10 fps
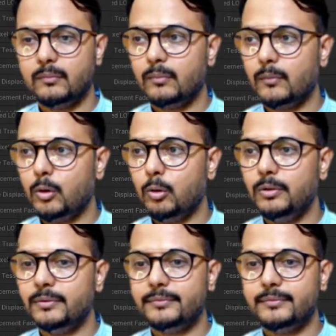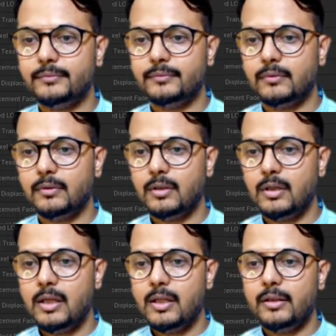Cool.
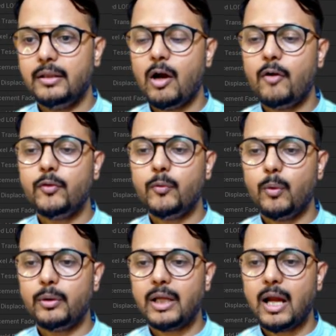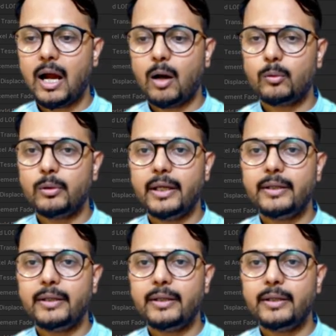Now if you want an outline,